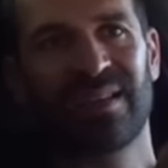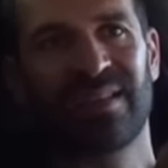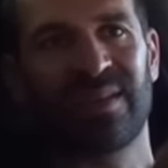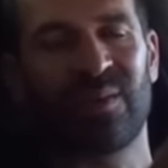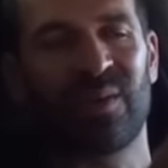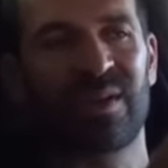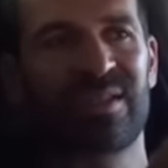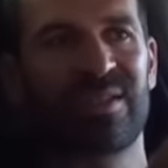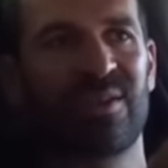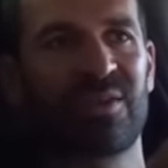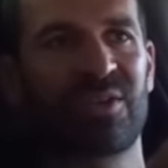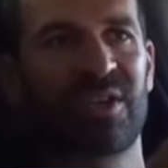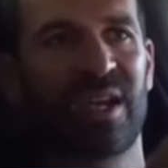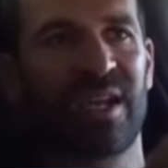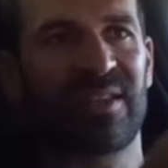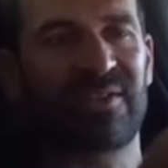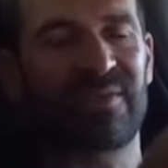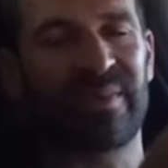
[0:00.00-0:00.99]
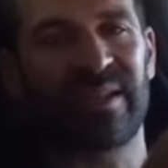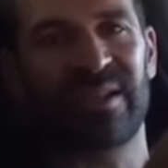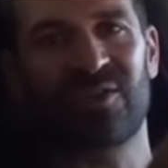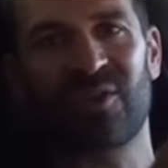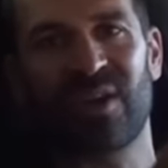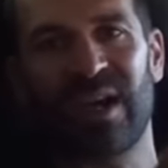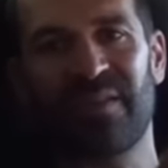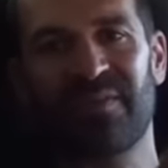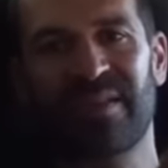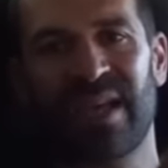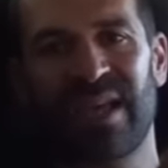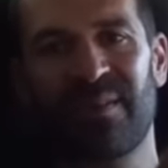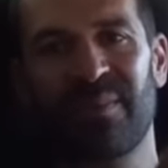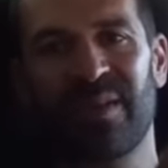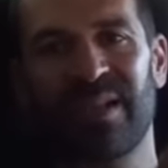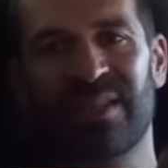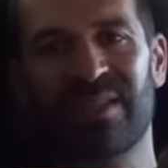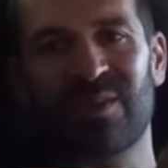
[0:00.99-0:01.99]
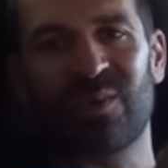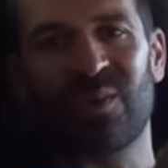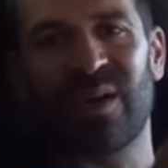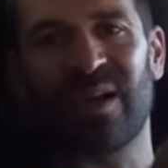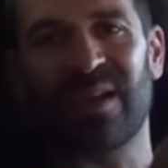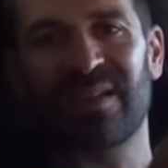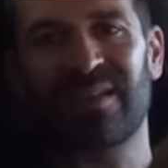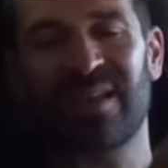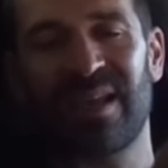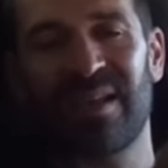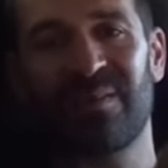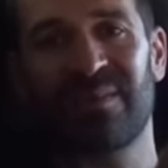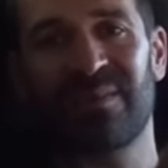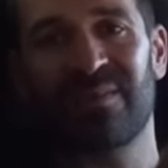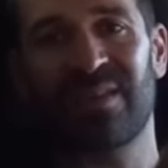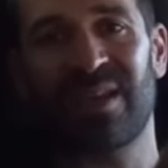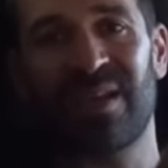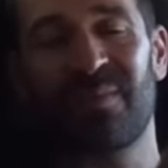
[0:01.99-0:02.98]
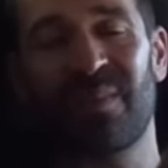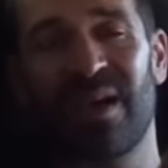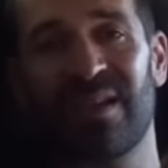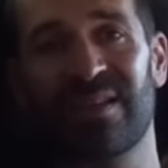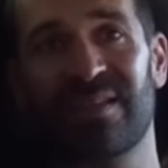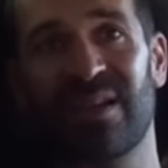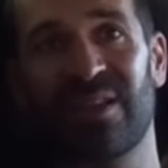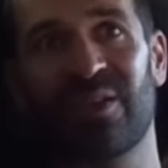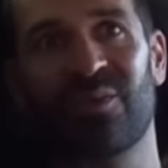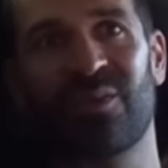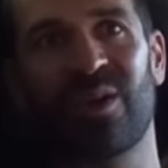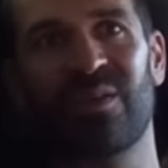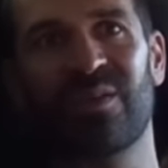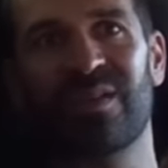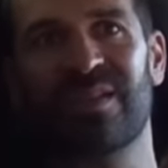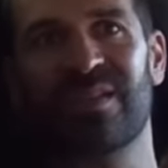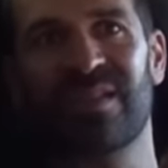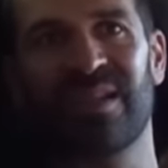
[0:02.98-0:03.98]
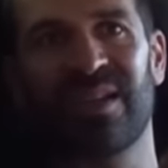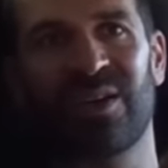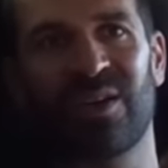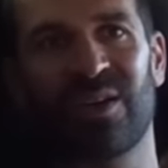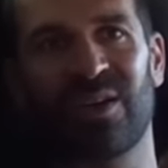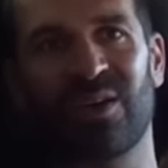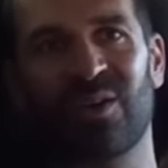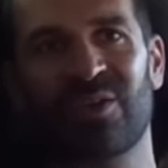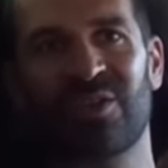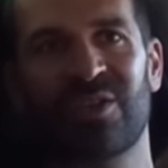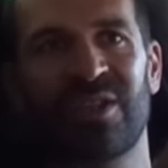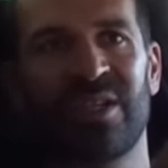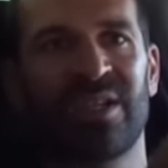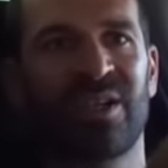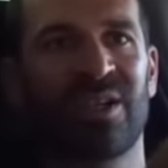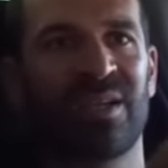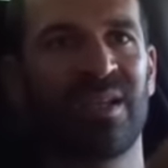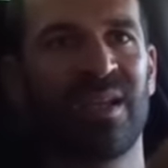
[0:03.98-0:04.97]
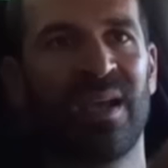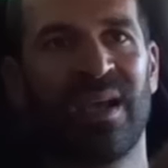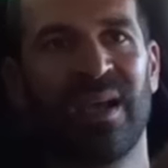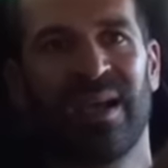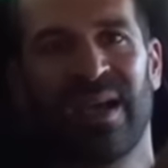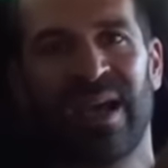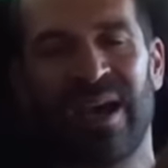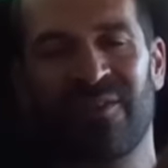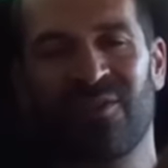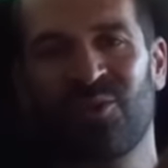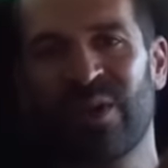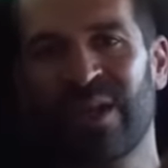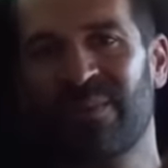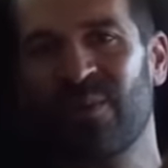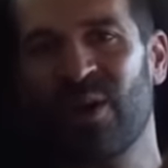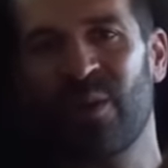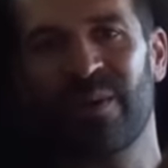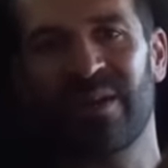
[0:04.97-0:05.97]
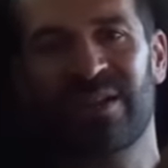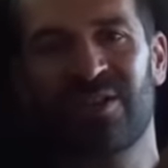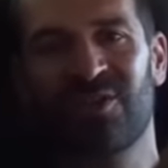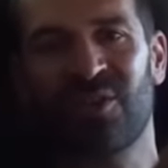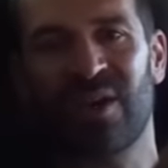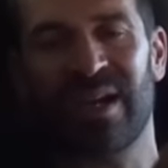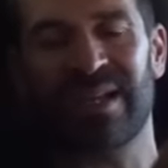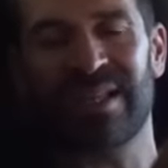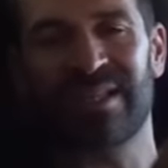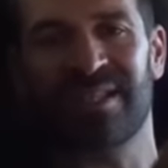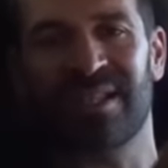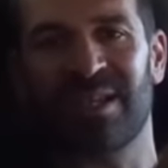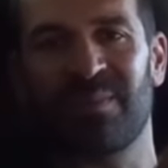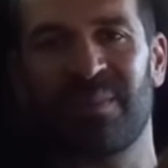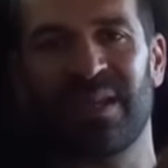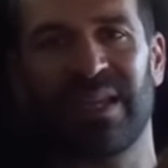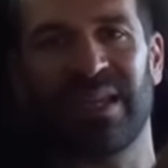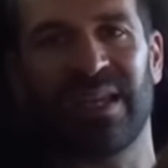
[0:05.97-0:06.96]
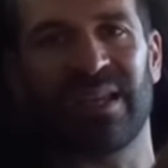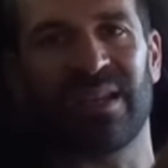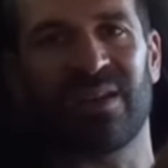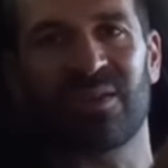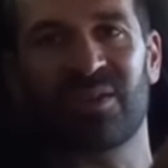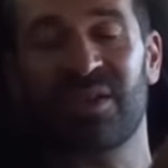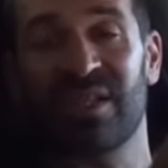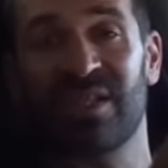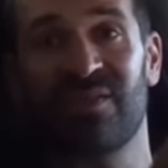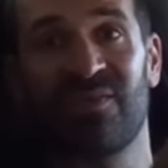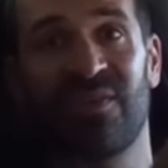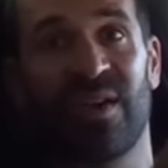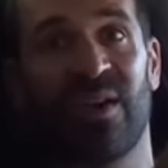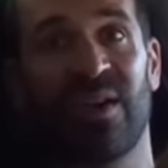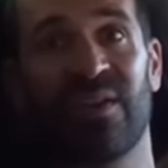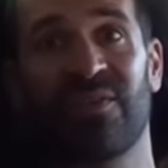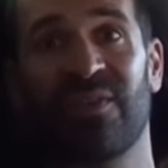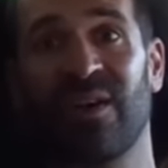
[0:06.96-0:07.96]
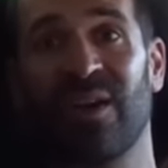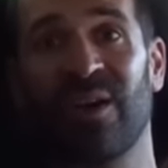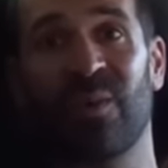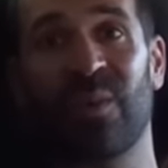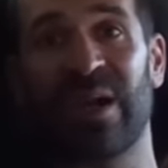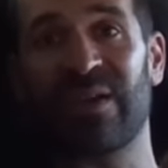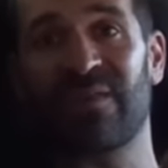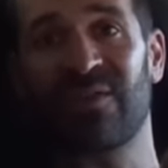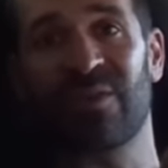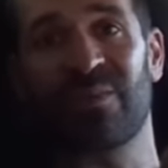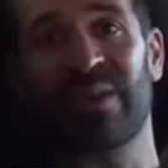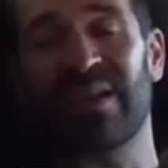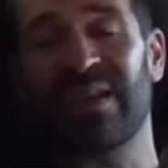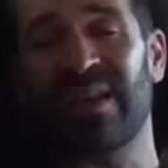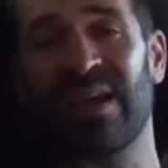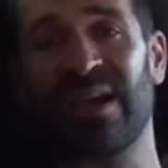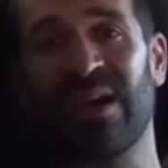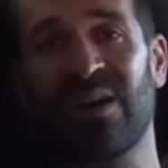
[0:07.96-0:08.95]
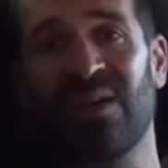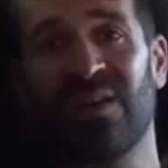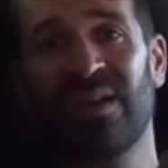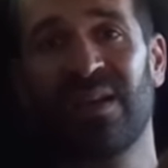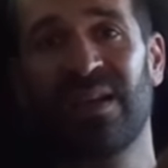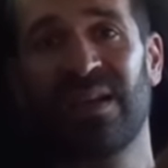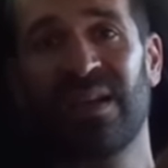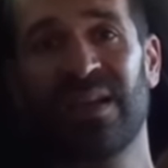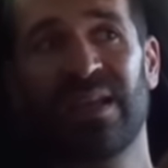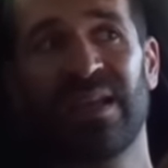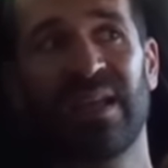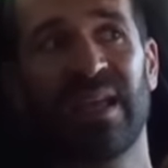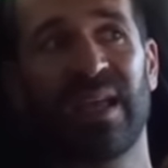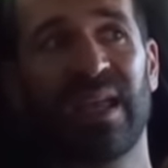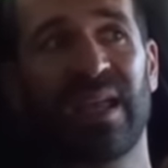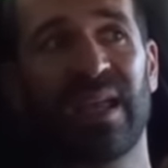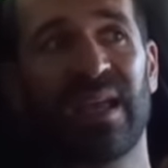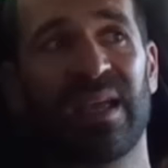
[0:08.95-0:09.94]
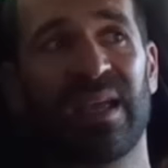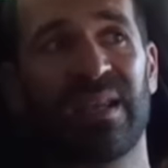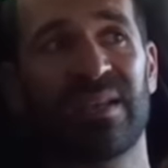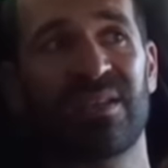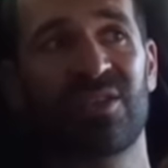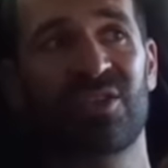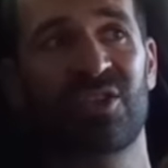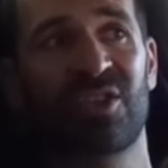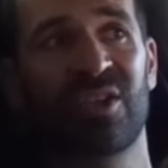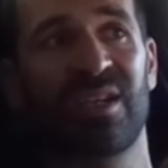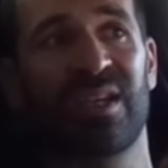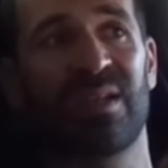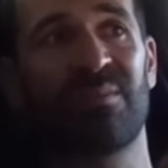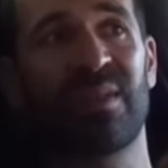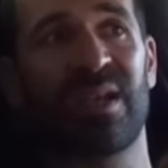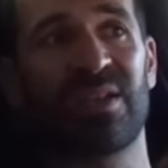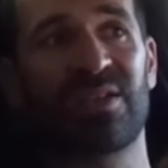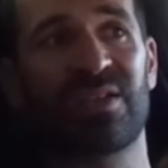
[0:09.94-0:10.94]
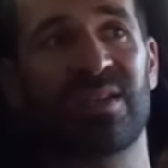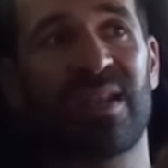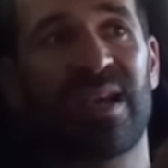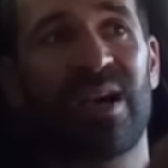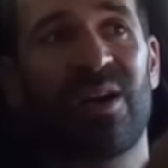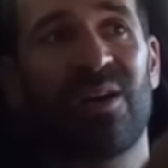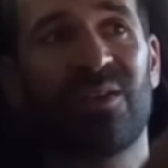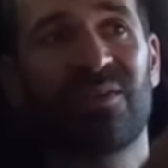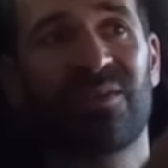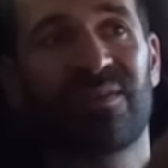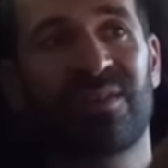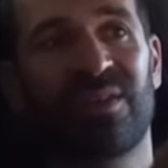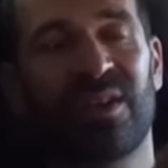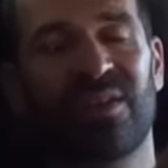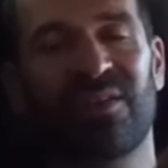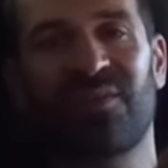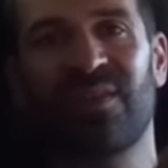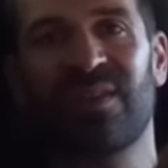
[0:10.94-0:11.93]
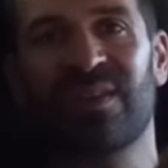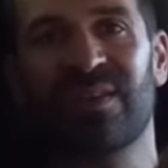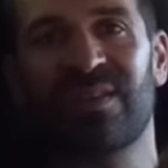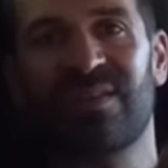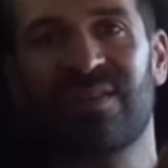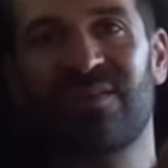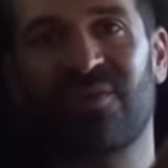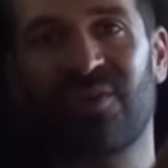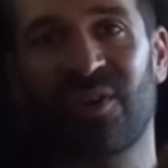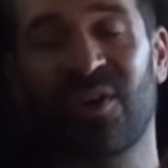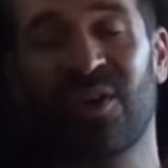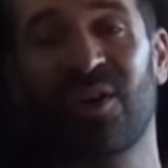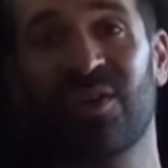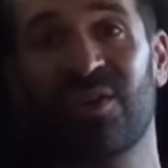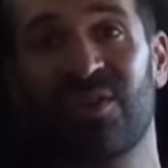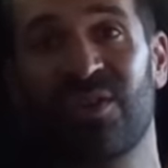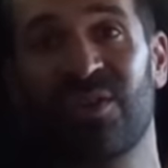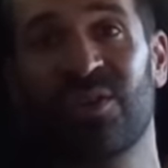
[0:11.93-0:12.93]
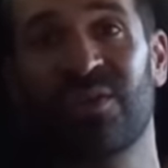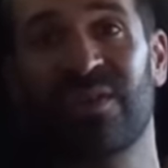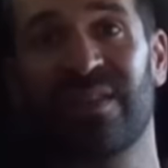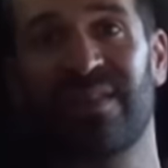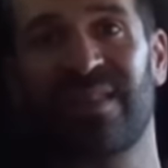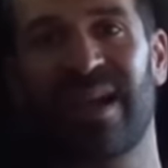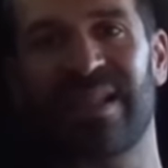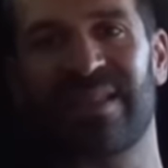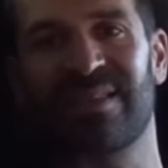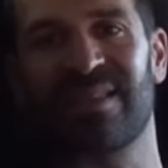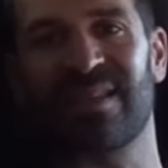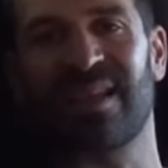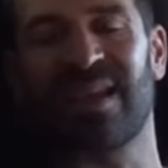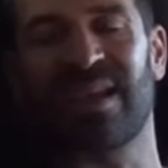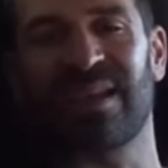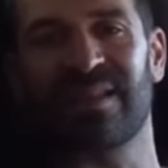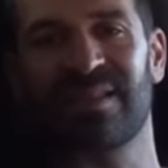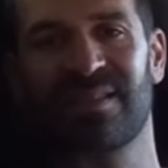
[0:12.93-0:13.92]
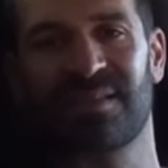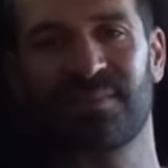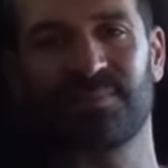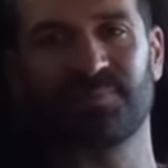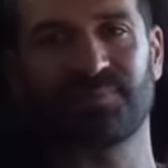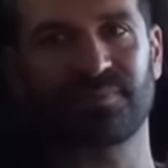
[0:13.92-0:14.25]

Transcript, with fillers: there was no chance for me to drive 10 minutes away, 10, 10 miles down the road to see her, or she could have a weak moment to try to see me. You know, she's very far away from me now. And she had mentioned how good it feels for her, too, that that's the case,